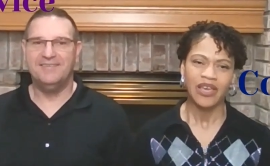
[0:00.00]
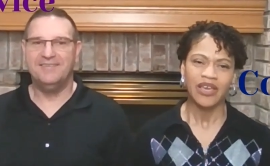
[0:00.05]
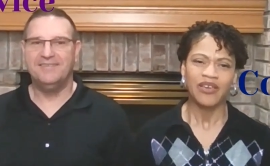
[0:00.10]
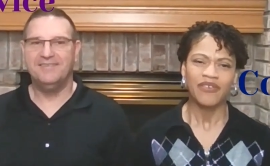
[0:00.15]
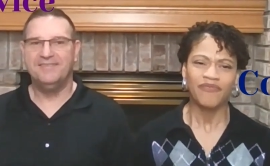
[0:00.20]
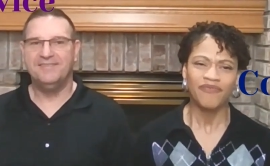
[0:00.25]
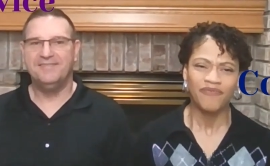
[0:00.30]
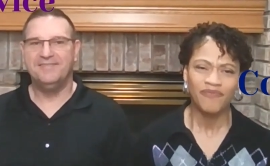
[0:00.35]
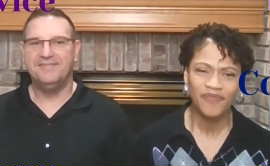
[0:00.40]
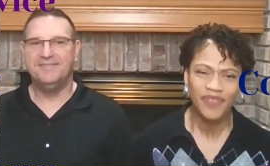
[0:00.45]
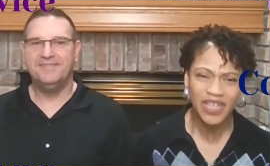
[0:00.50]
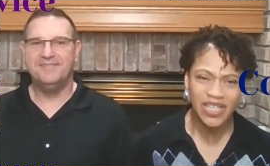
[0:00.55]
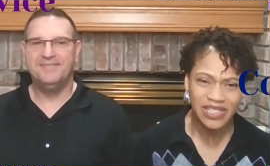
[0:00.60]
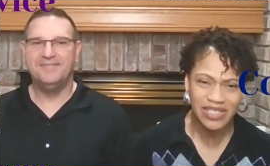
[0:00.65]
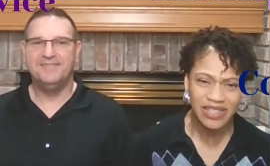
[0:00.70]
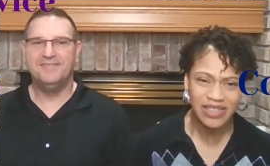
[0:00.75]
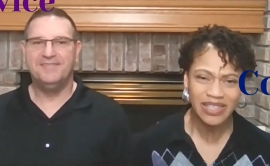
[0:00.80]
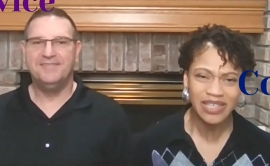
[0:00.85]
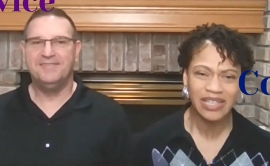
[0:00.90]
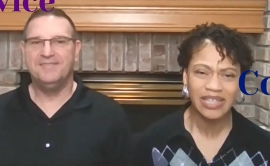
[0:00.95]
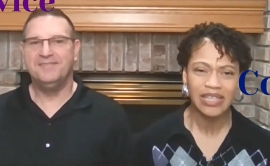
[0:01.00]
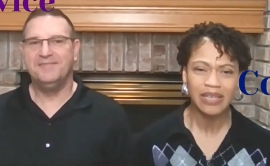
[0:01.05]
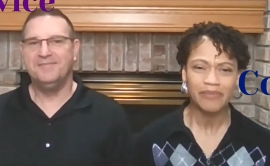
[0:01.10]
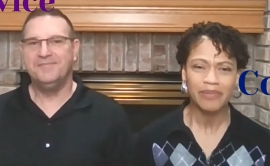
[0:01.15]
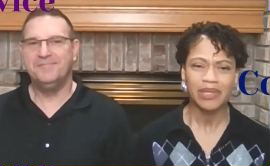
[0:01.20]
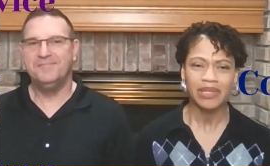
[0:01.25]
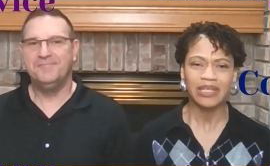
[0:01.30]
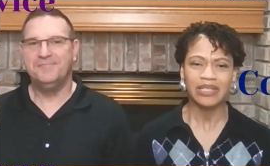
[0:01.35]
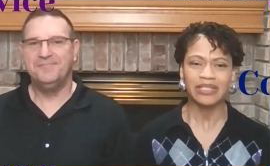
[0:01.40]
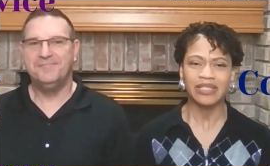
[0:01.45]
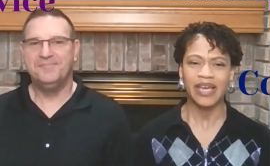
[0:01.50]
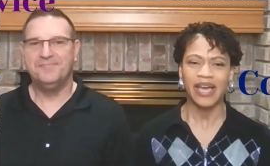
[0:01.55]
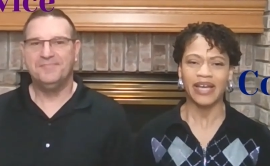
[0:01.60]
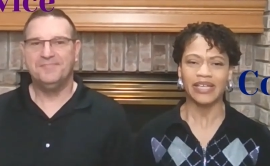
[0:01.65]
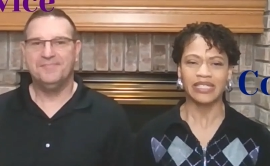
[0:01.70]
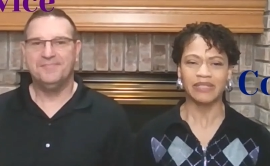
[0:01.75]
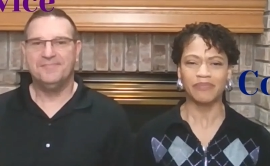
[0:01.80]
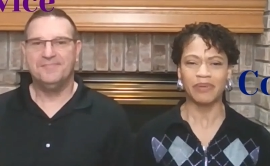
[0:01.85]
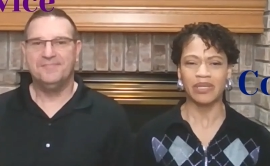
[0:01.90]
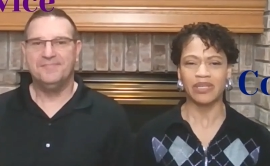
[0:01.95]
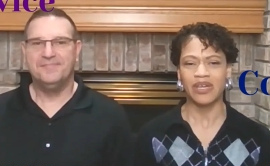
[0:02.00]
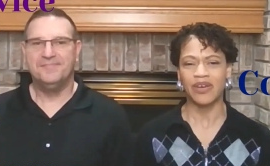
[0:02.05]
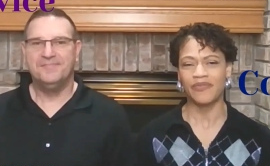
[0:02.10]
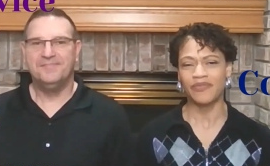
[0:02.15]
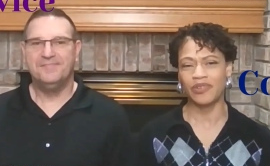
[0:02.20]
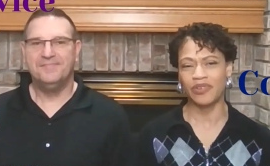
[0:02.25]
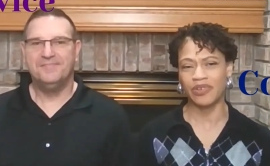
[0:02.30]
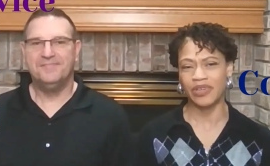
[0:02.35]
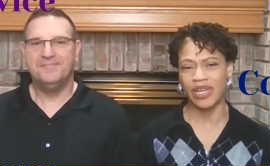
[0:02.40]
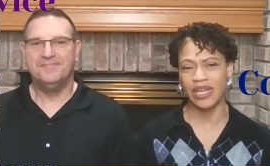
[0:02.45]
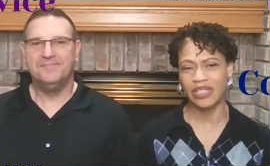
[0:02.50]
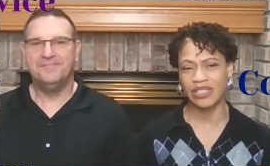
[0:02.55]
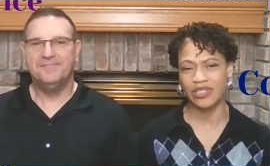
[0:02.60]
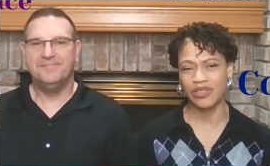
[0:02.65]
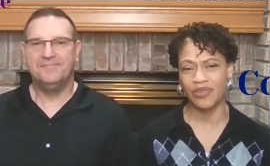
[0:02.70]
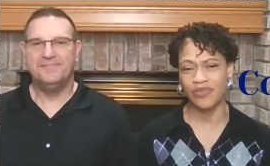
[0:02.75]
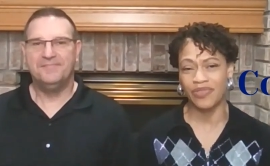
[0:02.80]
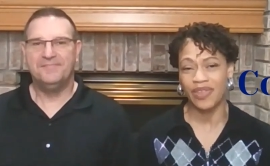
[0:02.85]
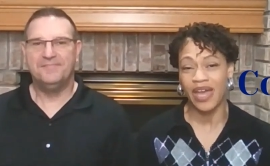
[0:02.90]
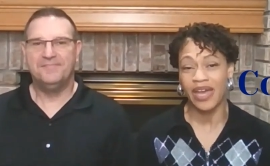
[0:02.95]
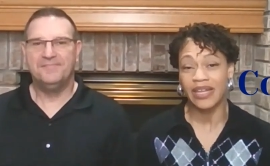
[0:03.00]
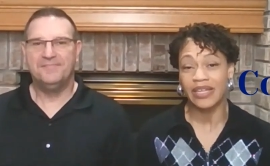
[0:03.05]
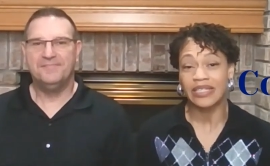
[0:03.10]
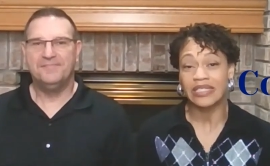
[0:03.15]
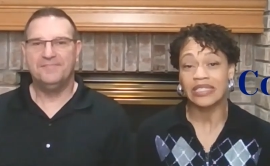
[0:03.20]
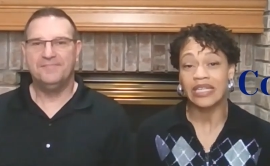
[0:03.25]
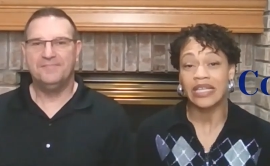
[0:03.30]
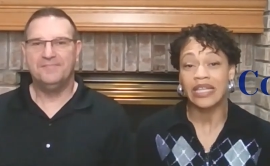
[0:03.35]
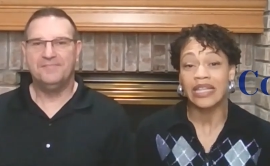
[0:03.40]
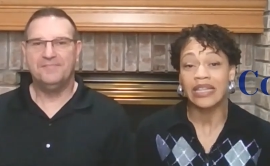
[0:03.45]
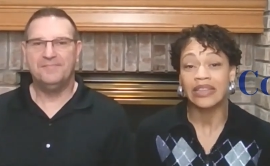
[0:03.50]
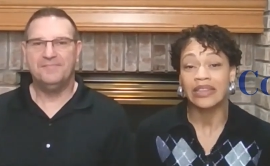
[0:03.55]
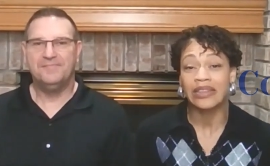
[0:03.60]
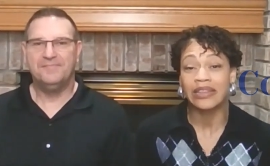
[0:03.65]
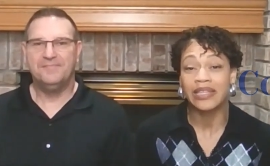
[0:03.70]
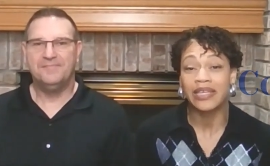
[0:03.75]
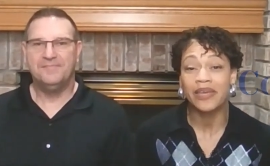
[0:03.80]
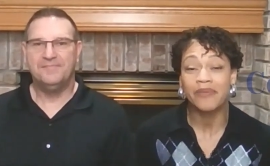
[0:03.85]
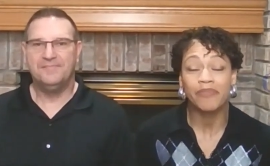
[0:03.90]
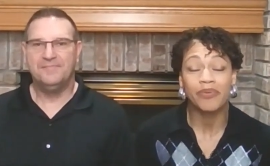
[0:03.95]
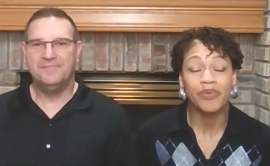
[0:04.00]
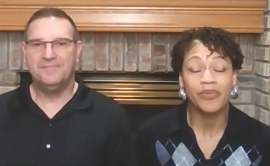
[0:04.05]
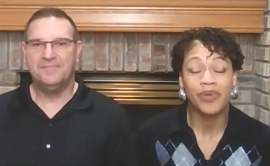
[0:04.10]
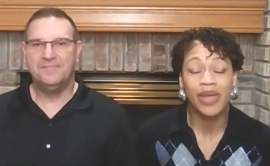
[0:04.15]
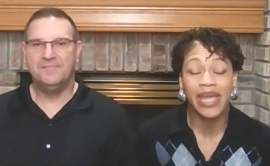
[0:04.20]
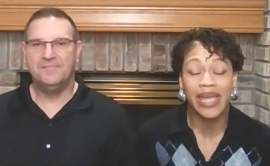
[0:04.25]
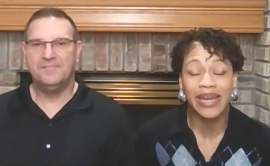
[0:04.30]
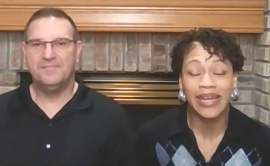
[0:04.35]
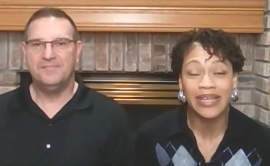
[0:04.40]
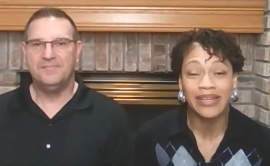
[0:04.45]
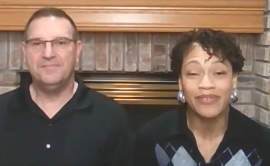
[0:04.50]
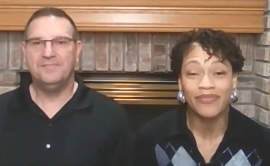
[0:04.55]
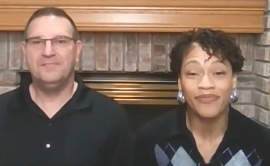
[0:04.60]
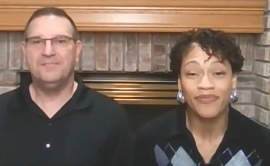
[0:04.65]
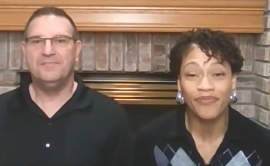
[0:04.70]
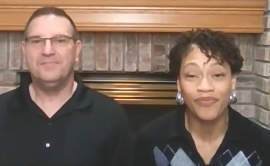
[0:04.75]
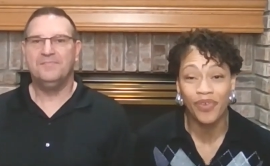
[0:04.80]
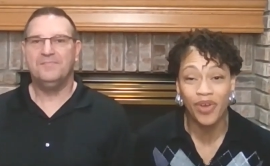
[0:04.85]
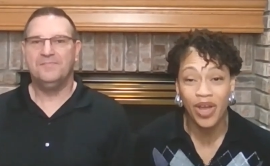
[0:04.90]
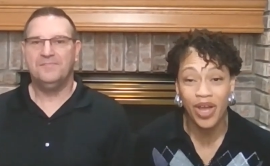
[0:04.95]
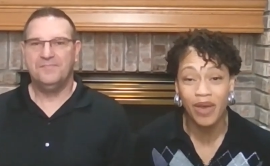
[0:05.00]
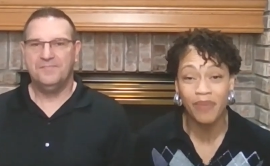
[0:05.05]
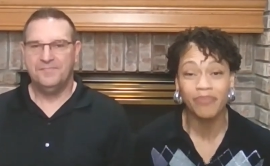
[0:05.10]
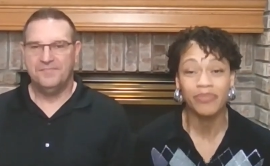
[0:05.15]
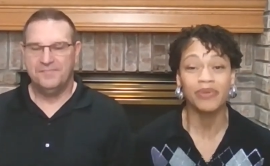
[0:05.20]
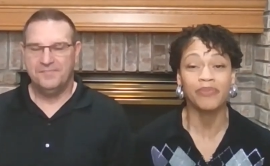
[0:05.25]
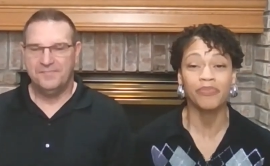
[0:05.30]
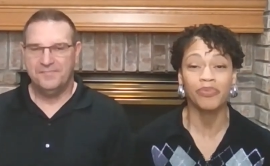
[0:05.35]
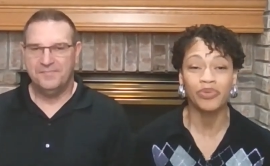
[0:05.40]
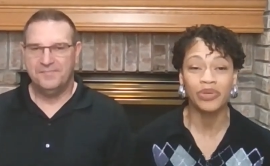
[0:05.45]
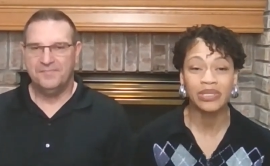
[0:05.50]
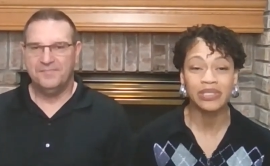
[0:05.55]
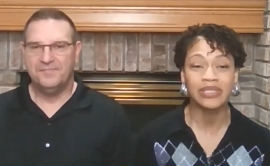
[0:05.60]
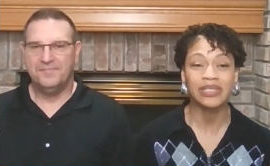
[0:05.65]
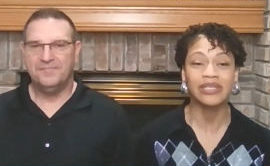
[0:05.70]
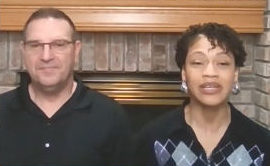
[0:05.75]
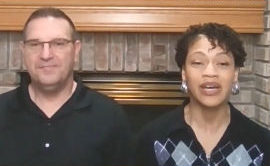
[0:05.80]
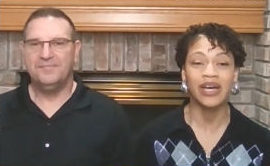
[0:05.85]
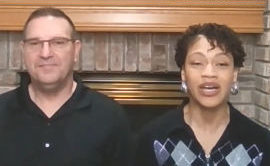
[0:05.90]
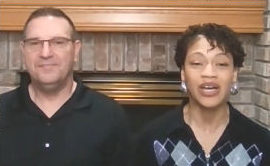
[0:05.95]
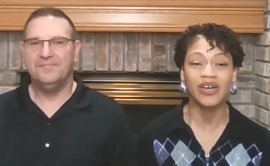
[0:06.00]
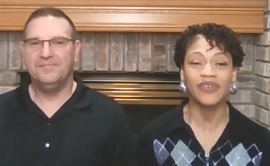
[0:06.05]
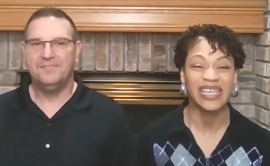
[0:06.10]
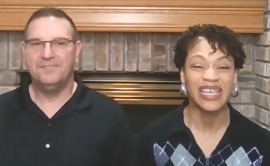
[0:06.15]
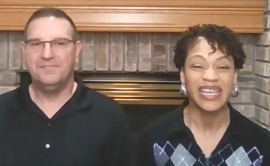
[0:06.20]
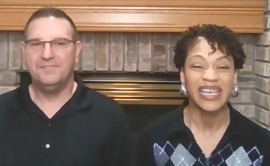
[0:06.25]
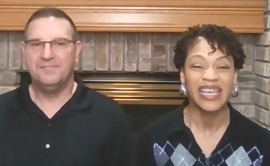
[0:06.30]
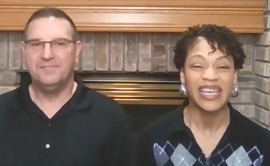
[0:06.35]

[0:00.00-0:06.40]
Speaker 1: Visit the limitless aspect of your nature that is liberated from the prison of